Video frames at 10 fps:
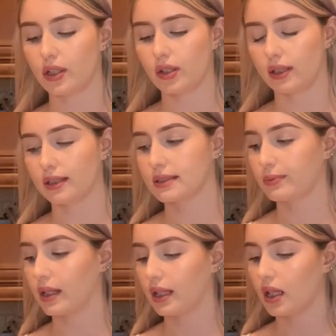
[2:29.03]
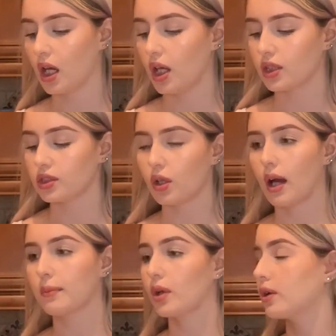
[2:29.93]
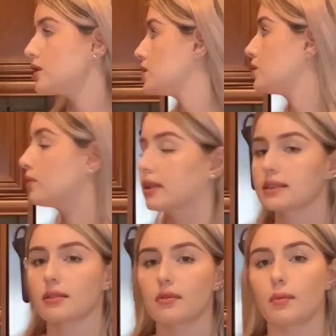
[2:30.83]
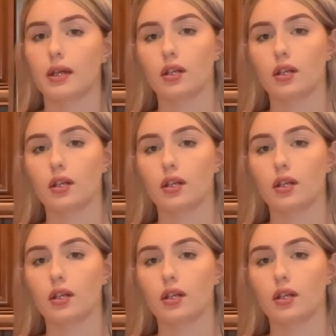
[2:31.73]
cooking spray. So I'm going to get some of my